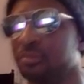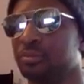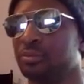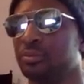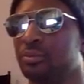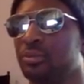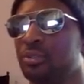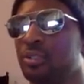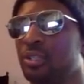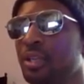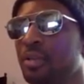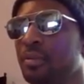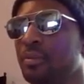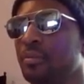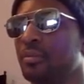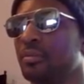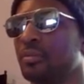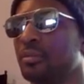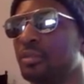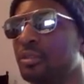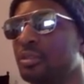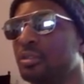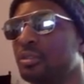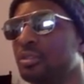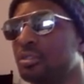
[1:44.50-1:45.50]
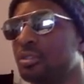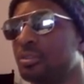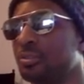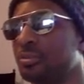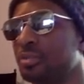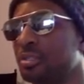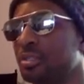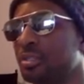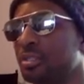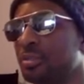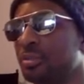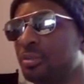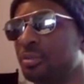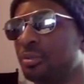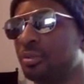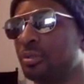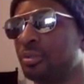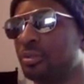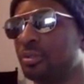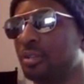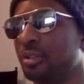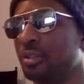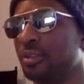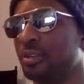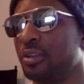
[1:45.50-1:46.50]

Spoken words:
Okay, super simple. All right,